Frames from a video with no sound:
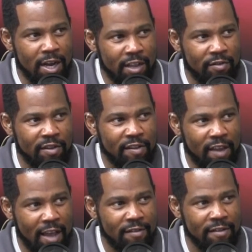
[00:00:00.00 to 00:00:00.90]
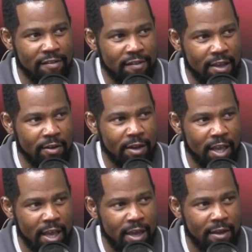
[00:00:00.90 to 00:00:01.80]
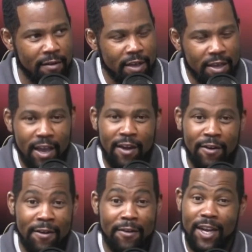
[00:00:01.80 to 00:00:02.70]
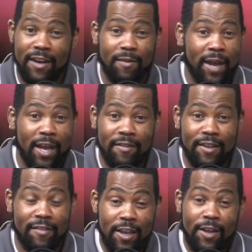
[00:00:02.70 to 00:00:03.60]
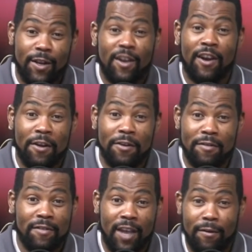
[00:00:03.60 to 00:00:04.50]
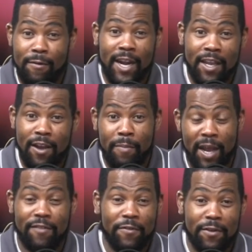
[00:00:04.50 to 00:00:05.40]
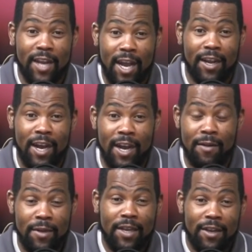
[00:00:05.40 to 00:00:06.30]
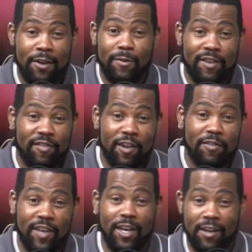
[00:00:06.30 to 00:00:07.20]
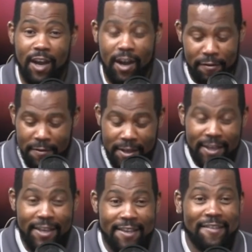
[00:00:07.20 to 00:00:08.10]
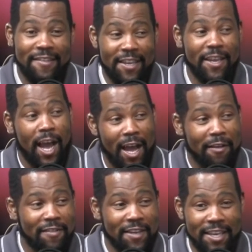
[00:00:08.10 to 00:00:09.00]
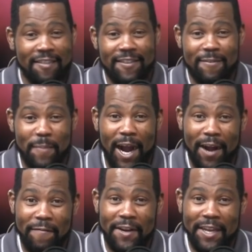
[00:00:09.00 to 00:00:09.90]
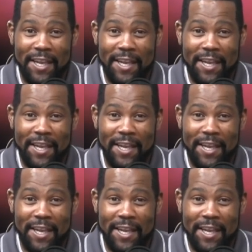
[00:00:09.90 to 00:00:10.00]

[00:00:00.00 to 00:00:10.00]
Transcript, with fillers: hundred shots and still live. Y'all don't know nothing about this. KERN News Talk Radio, Bakersfield.com. Go research Young Dolph and see how she gets inspired for the